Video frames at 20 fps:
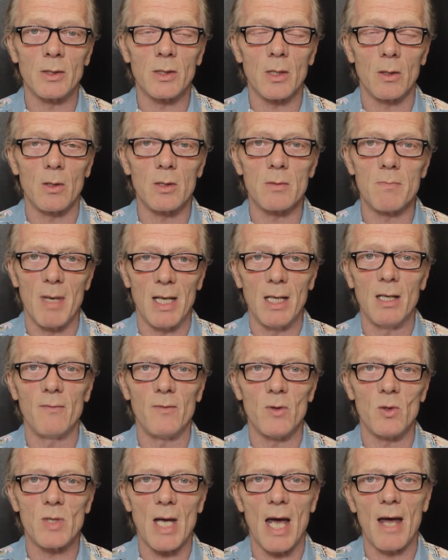So there's many of
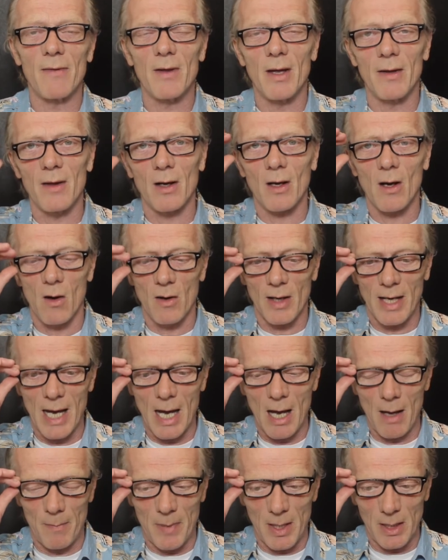you out there that can't get
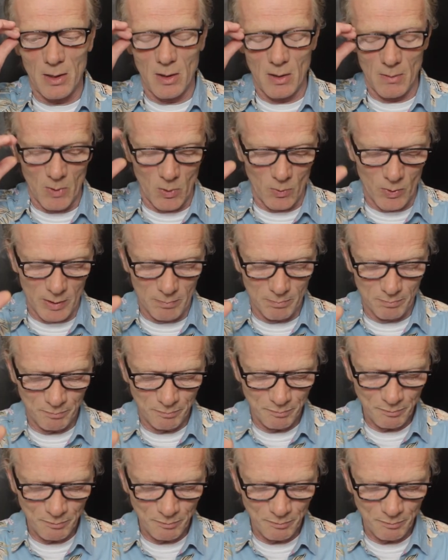out of bed in the morning